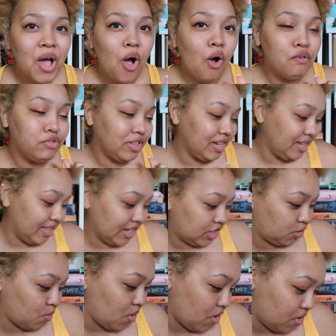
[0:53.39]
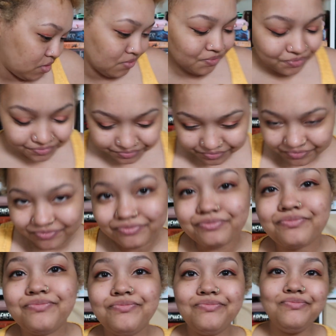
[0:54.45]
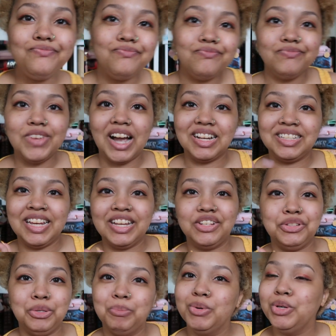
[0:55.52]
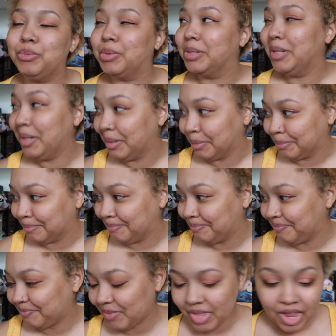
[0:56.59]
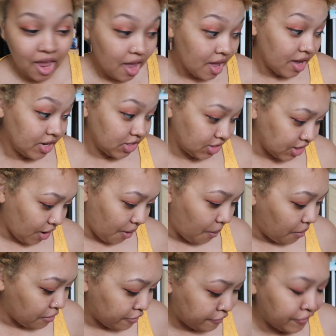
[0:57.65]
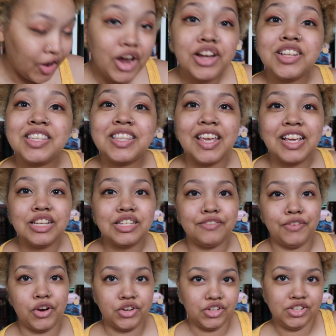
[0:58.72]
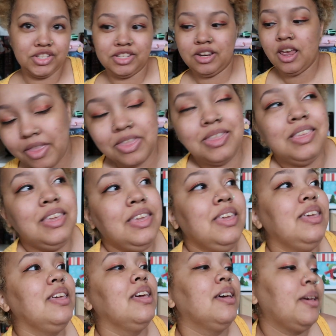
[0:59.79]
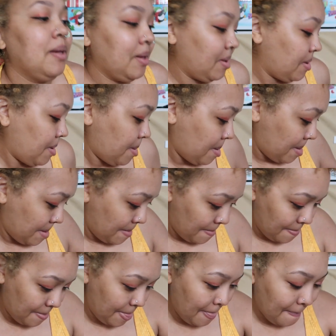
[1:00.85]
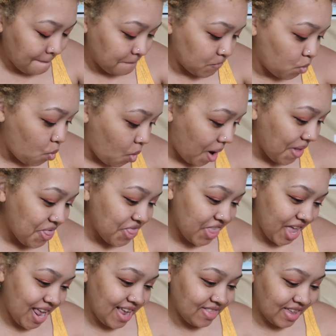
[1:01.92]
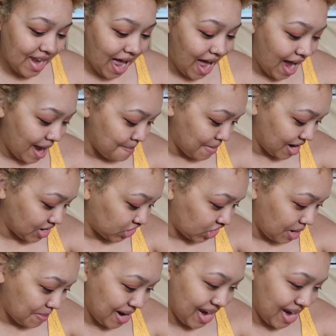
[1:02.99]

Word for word: hopefully this will not take super duper long. So, first things first. The one thing that I managed to get